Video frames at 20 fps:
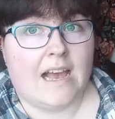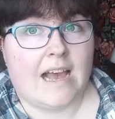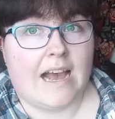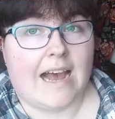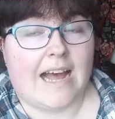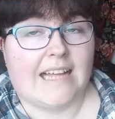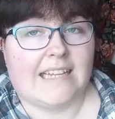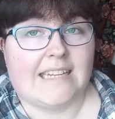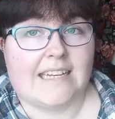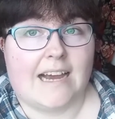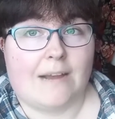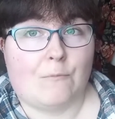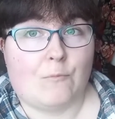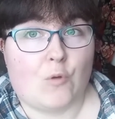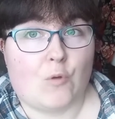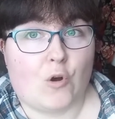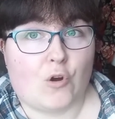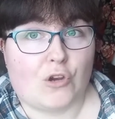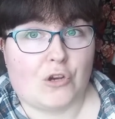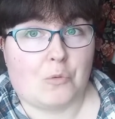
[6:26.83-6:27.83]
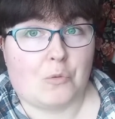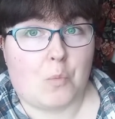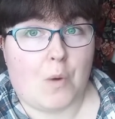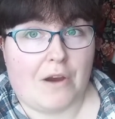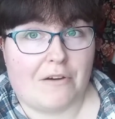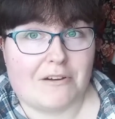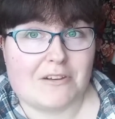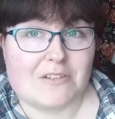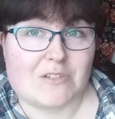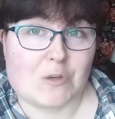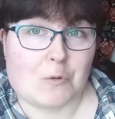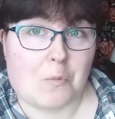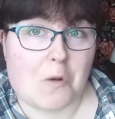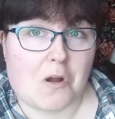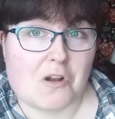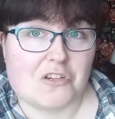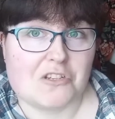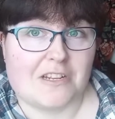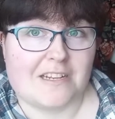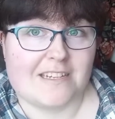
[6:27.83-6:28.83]
and I'm not going to wear it so
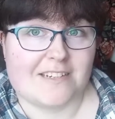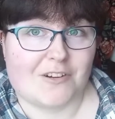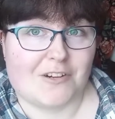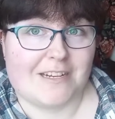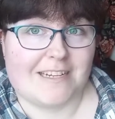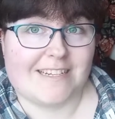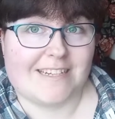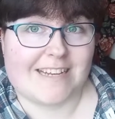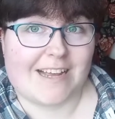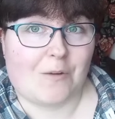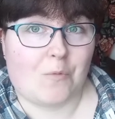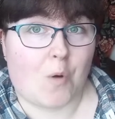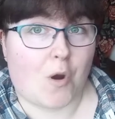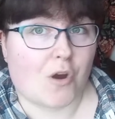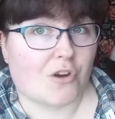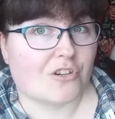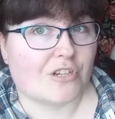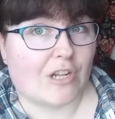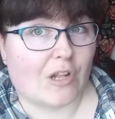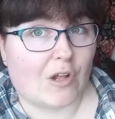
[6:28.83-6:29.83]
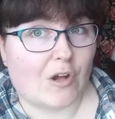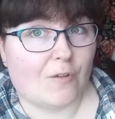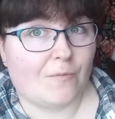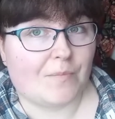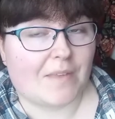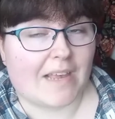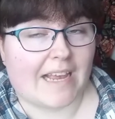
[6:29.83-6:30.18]
much that it's going to need to get washed a lot,